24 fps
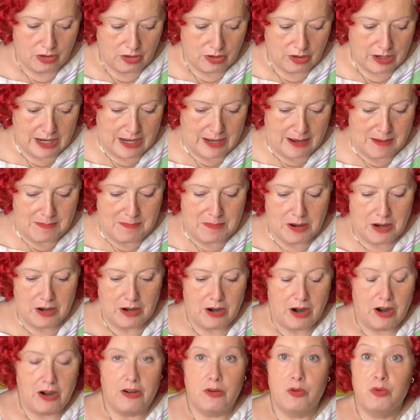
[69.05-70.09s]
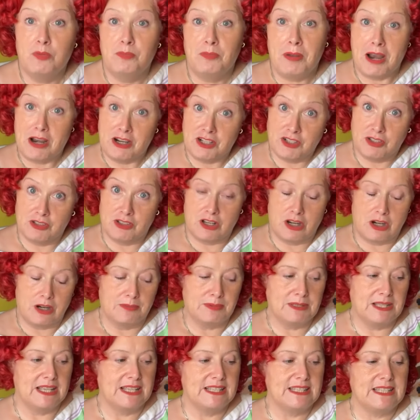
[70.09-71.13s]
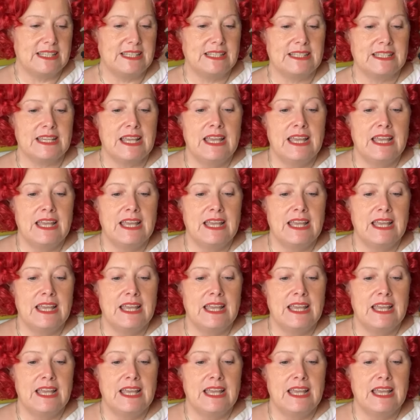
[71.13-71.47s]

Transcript: her own personal circumstances.